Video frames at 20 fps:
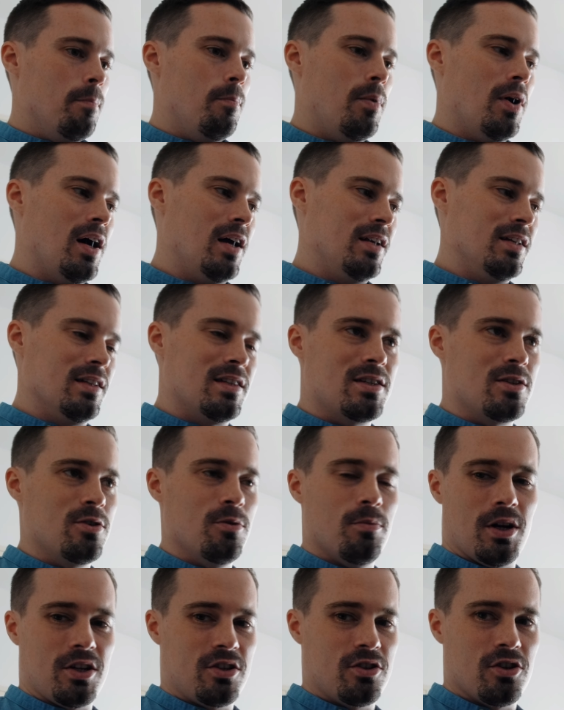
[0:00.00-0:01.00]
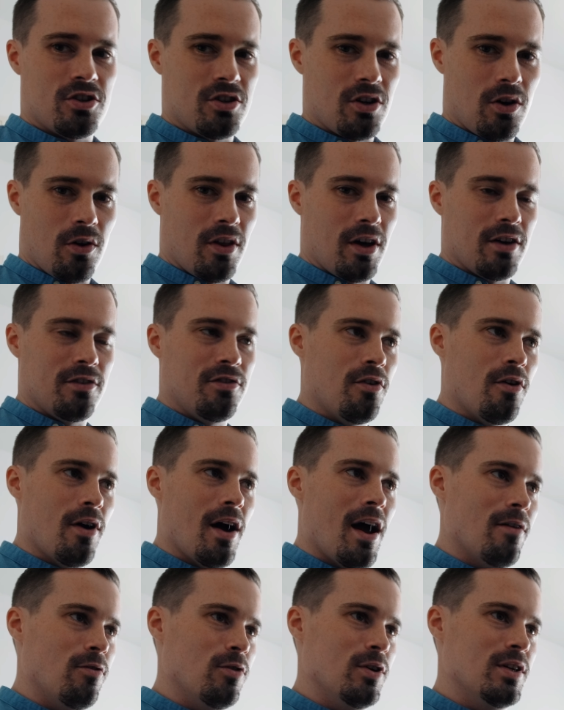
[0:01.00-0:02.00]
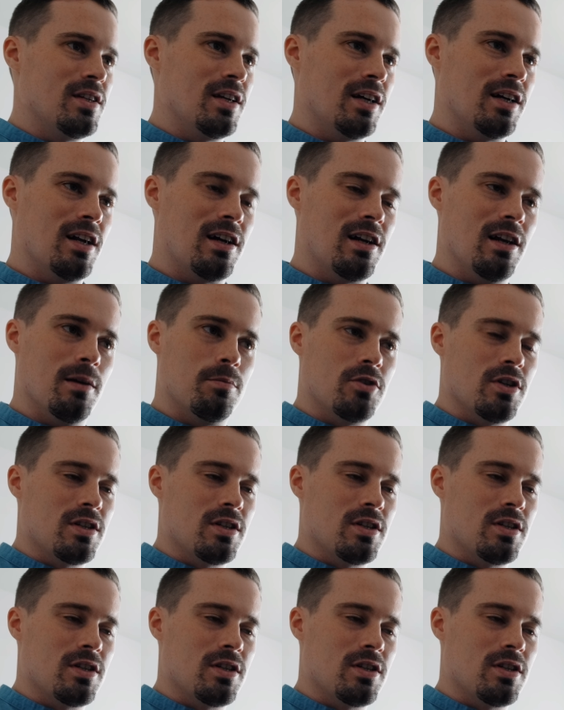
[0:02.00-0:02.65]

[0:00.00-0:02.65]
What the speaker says: but it's too much to show that for every single clip.